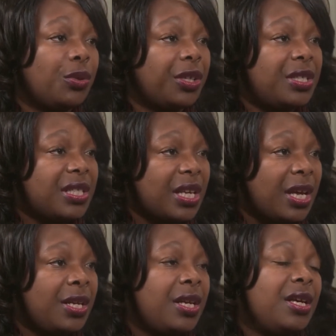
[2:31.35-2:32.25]

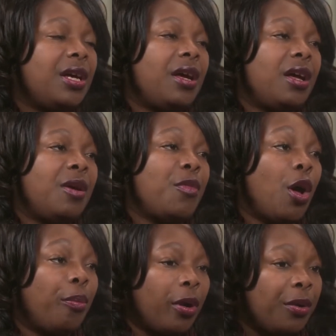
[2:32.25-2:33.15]
concern
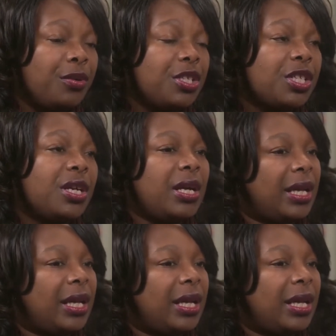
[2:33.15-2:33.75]
approach.